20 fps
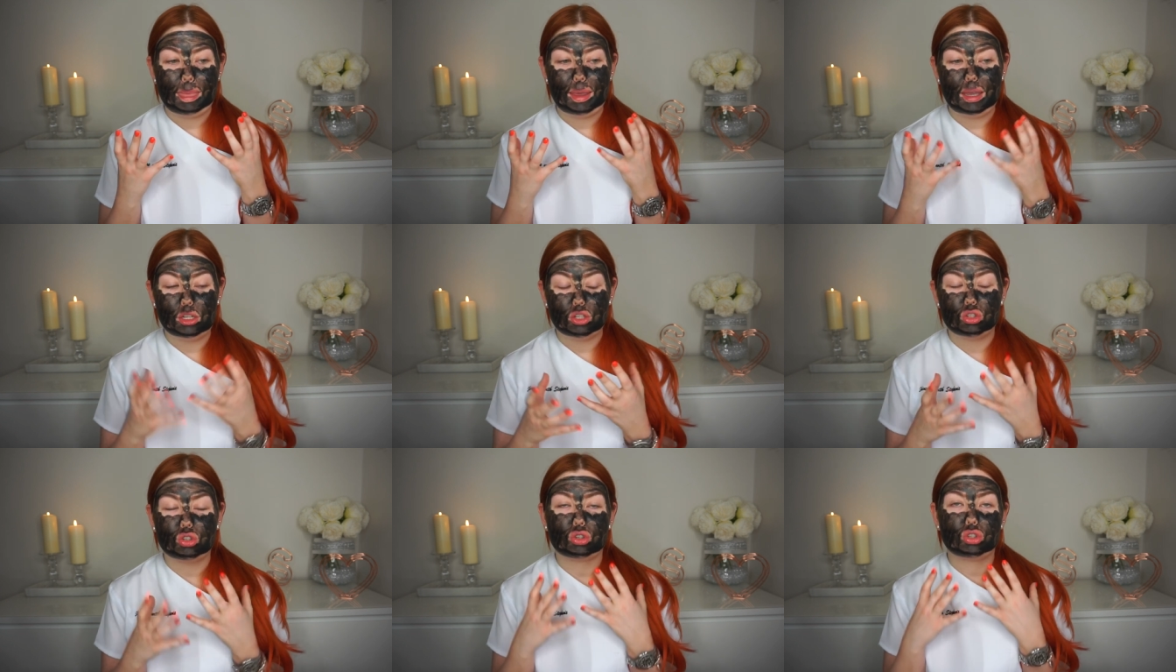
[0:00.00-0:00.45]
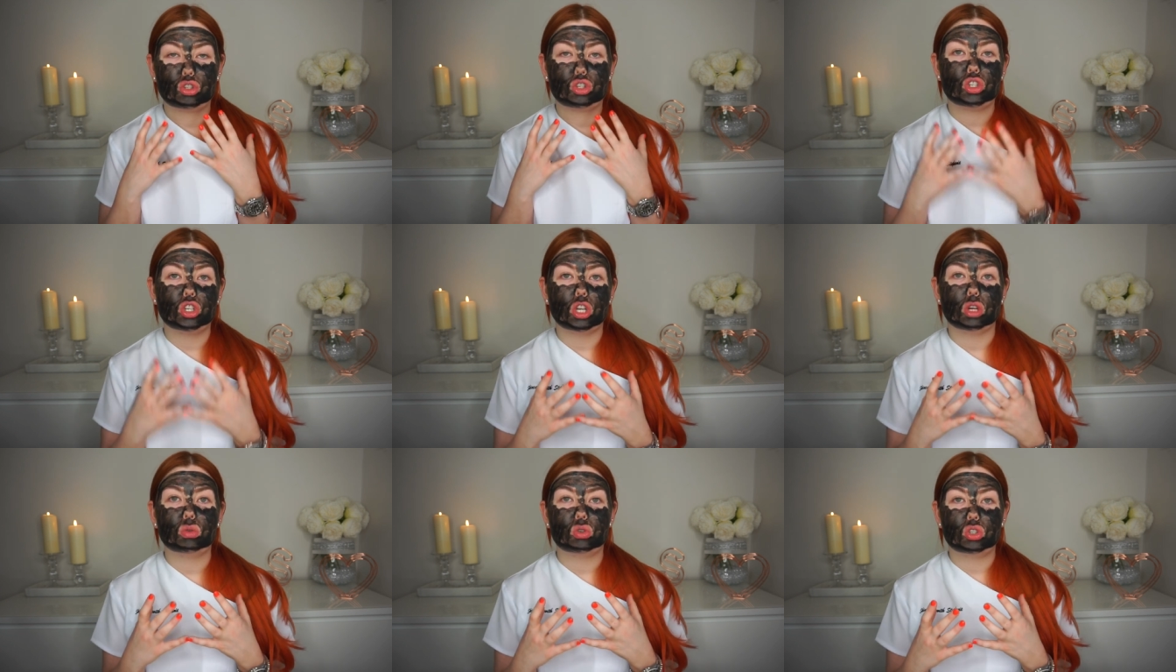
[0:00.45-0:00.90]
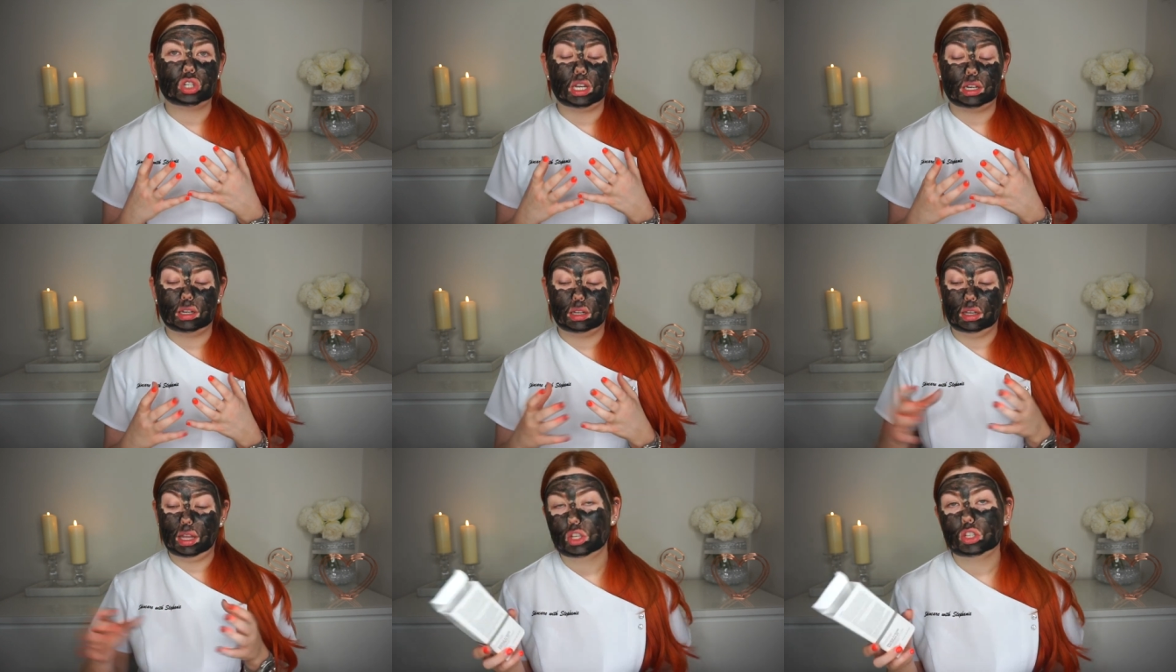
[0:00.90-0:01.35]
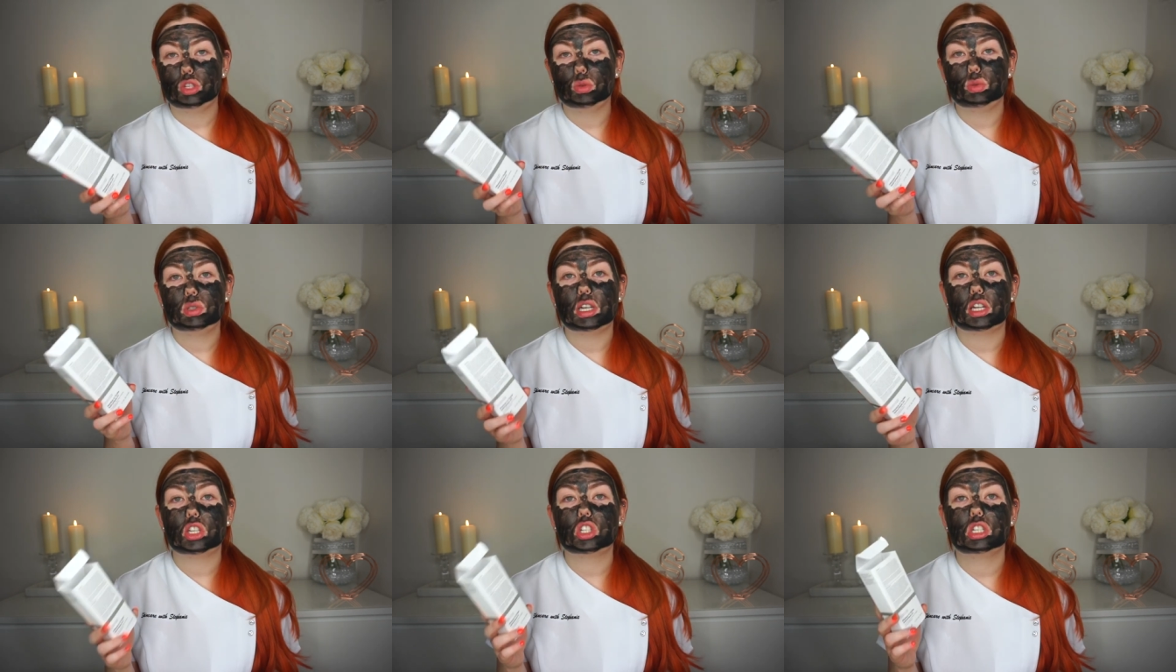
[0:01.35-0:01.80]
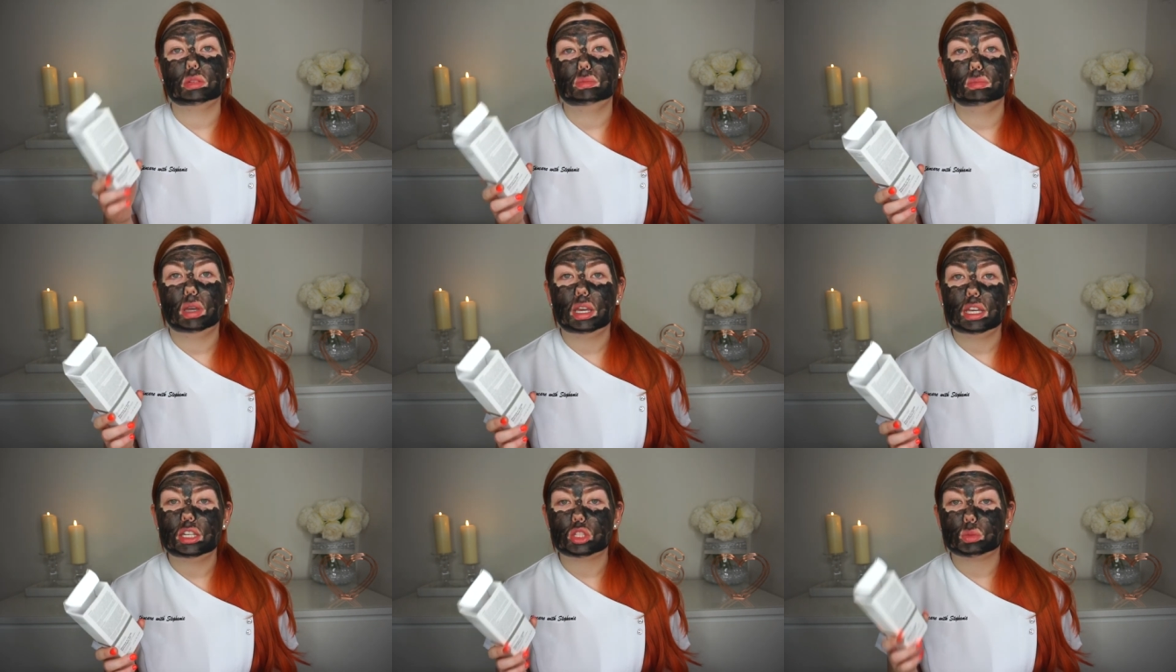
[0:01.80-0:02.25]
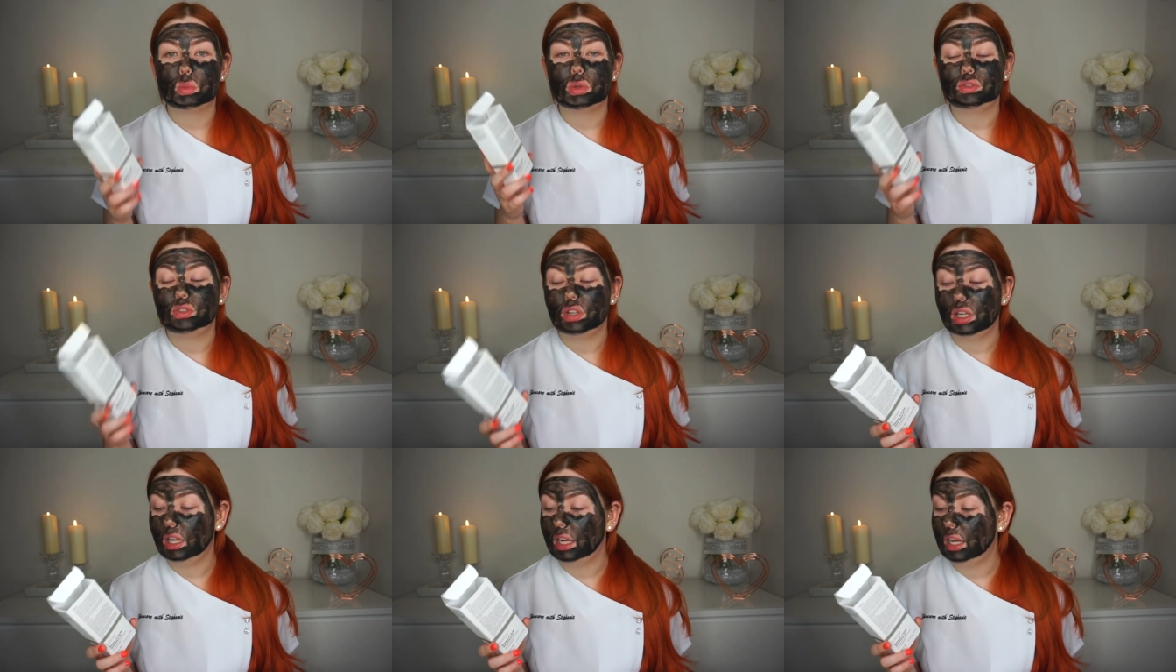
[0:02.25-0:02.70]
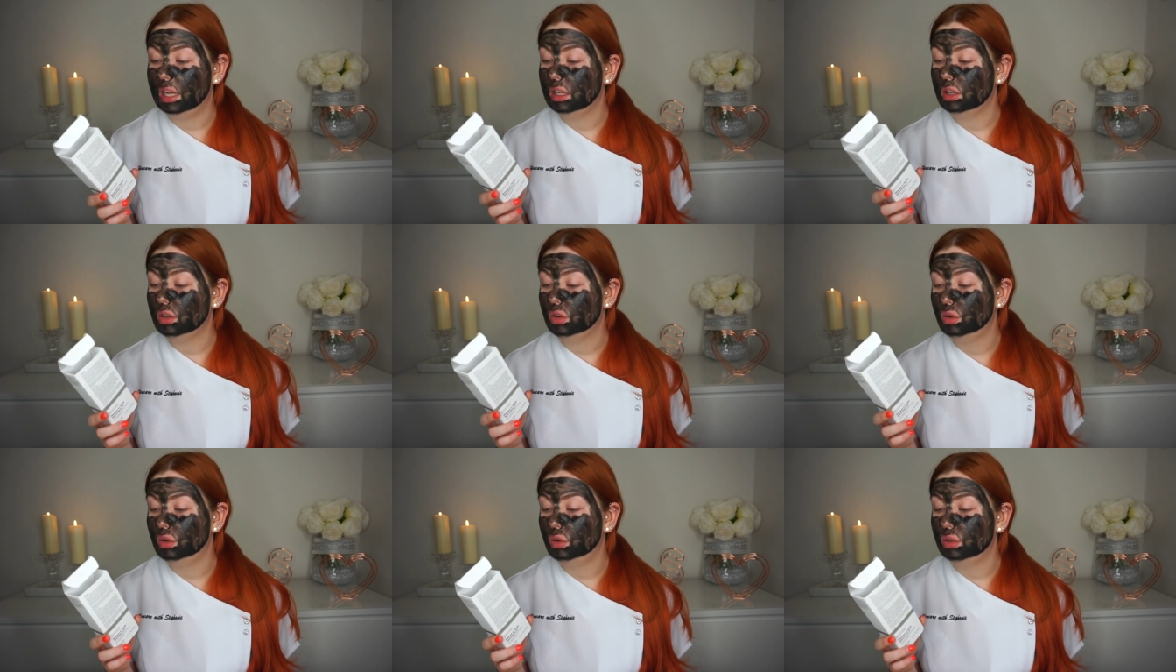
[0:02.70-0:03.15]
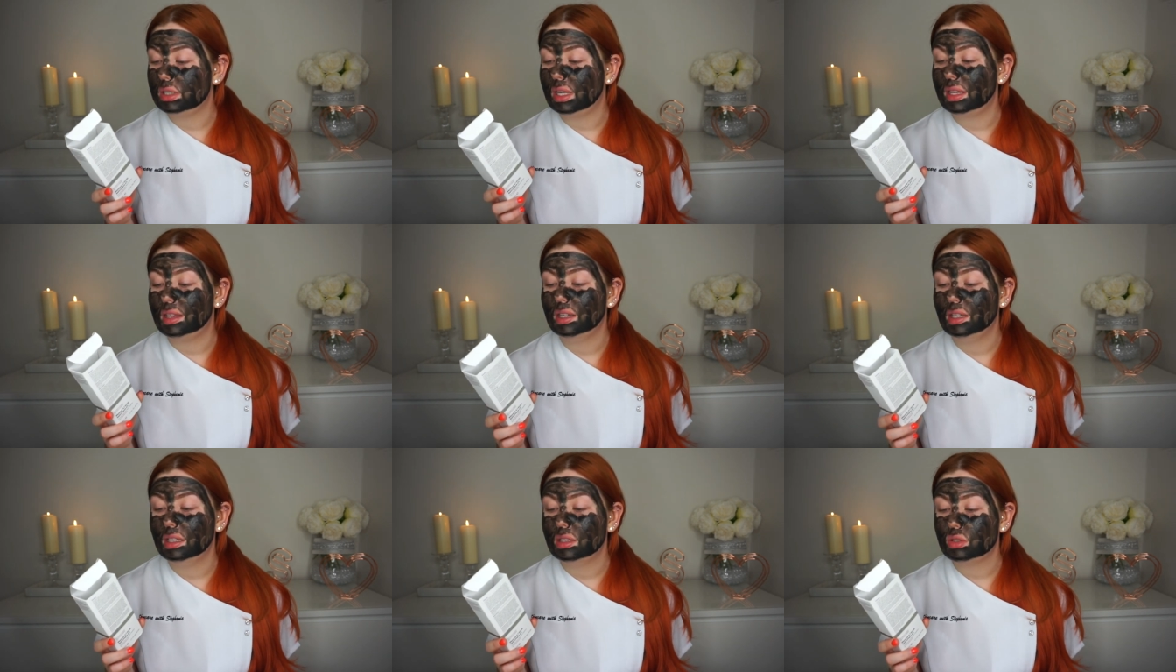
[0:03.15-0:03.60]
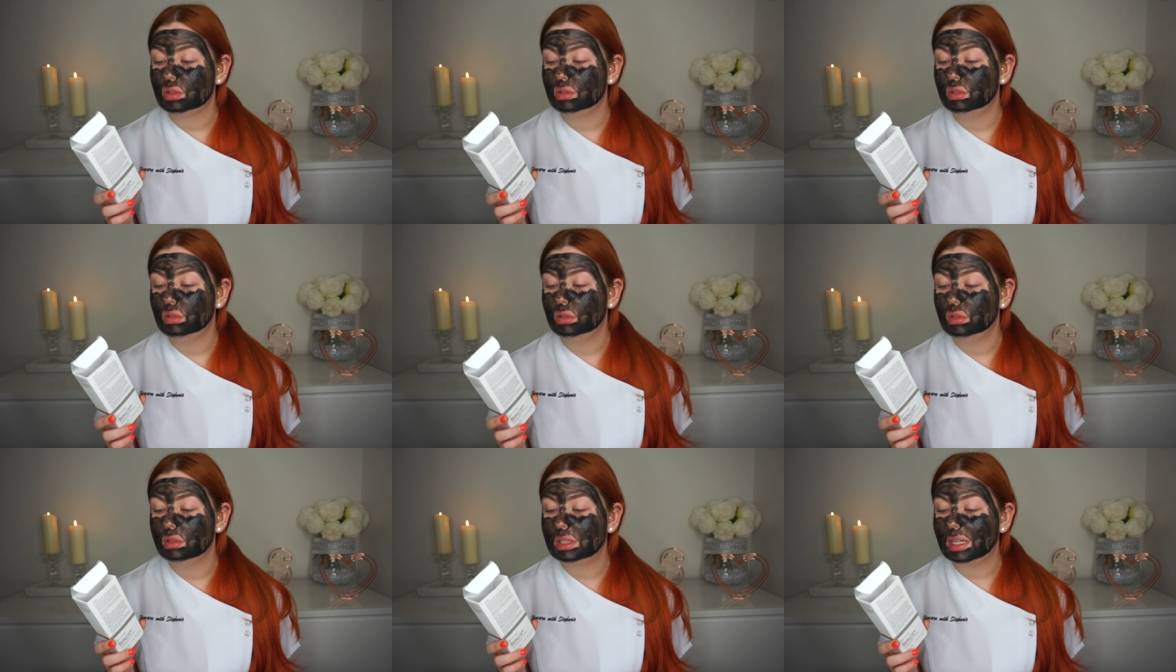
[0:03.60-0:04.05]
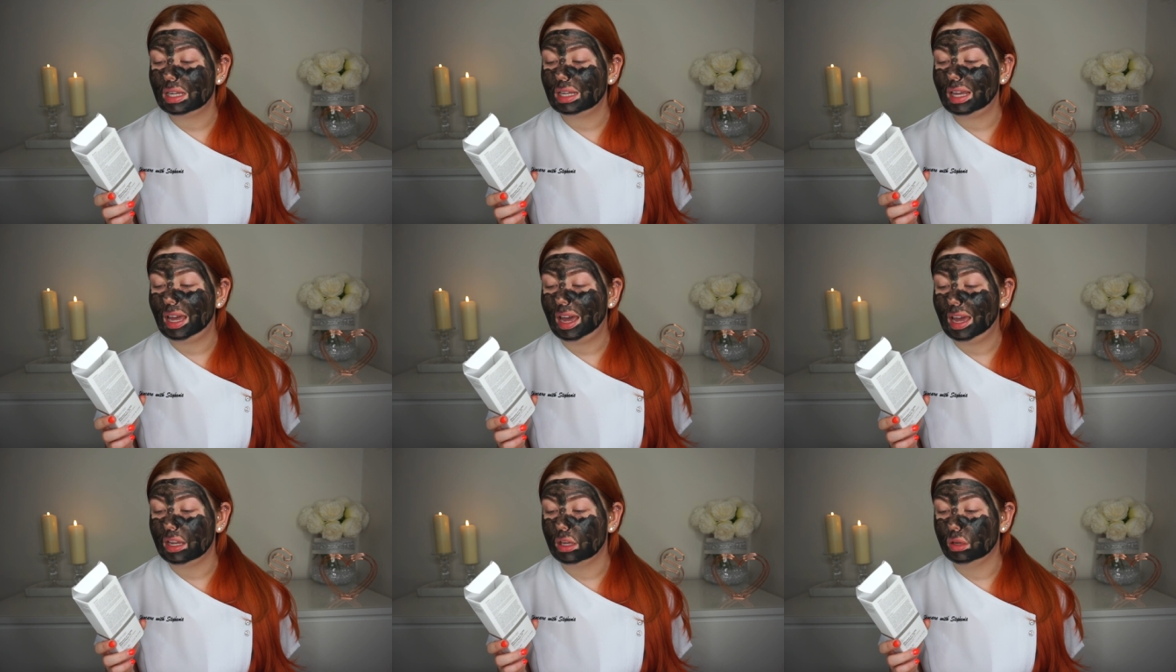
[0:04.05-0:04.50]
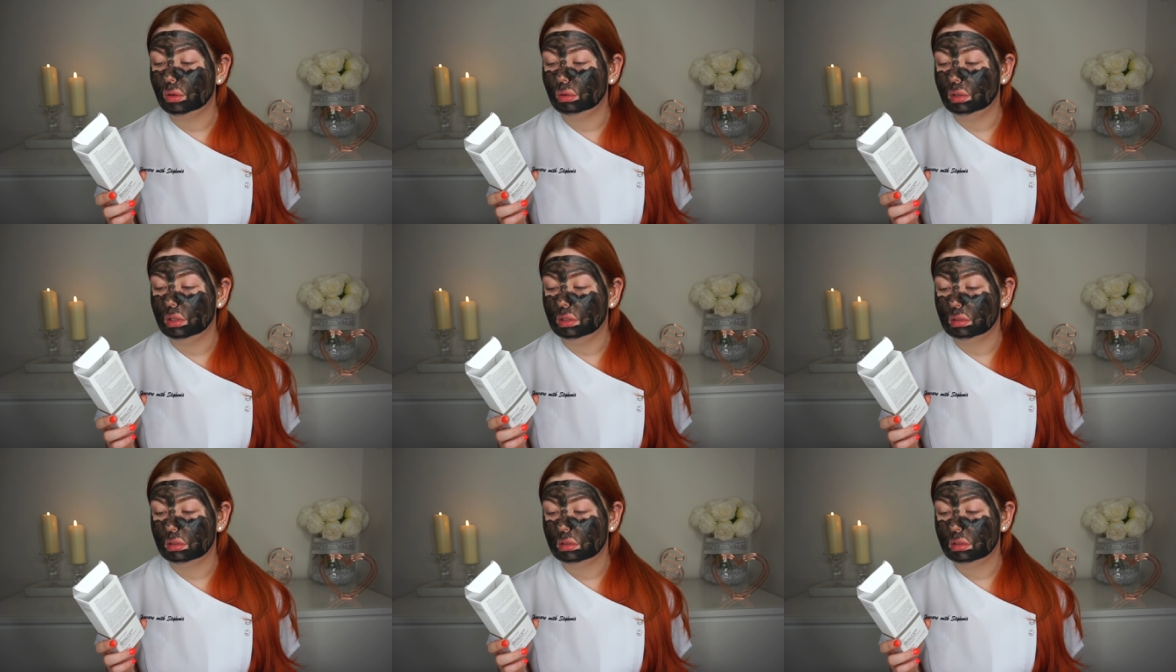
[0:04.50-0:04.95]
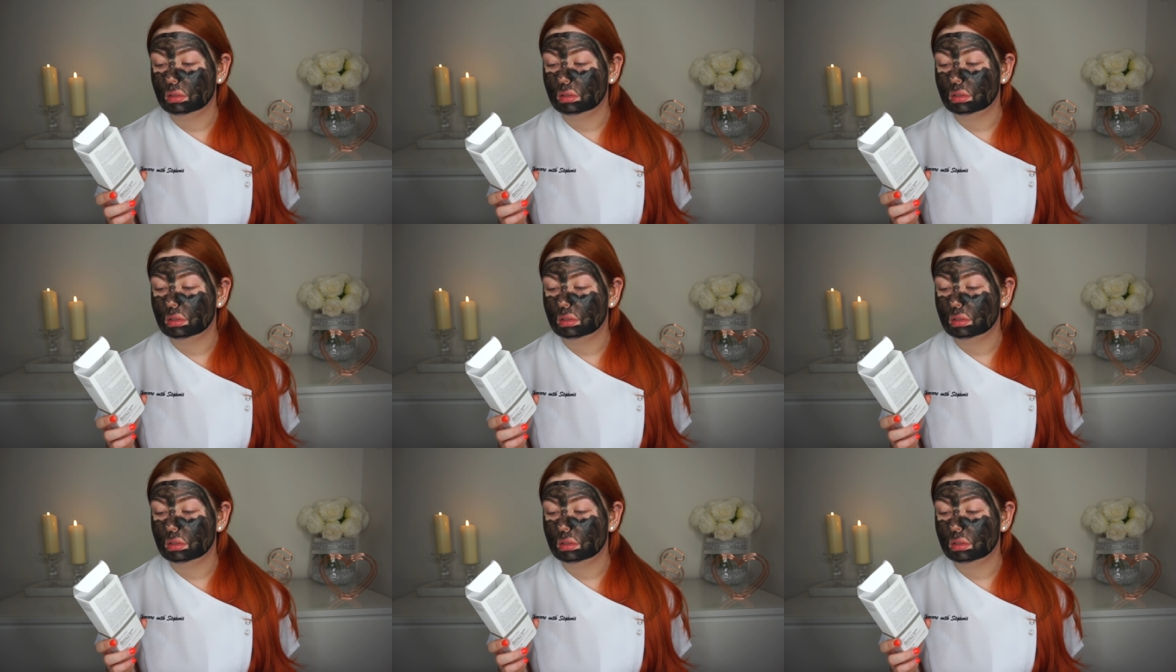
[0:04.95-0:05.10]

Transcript: it's just so gentle. So it's actually made up of a clay called, I think it's called kaolin.